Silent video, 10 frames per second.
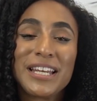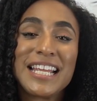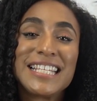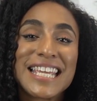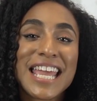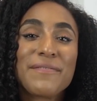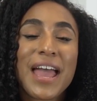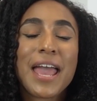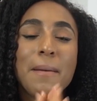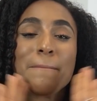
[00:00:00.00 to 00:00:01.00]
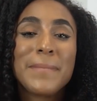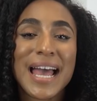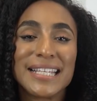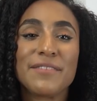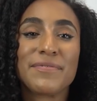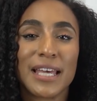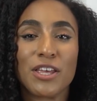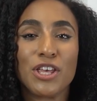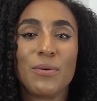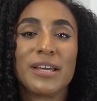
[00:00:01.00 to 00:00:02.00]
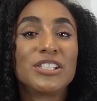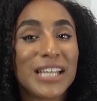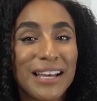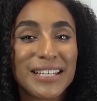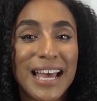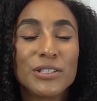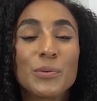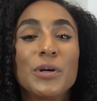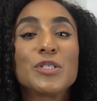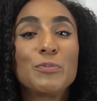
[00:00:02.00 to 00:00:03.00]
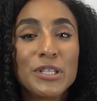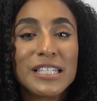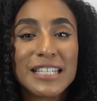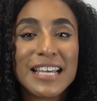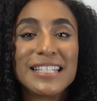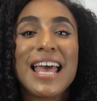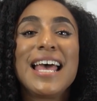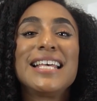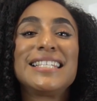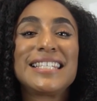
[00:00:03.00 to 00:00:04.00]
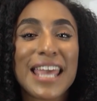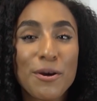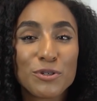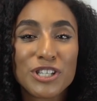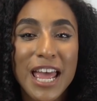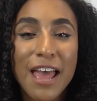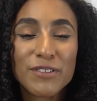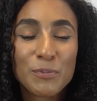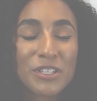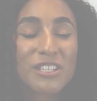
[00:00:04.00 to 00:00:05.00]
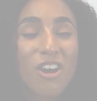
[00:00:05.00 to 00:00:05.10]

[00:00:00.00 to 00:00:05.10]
I need to give a massive thank you and shout out to our sponsors. Skillshare have sponsored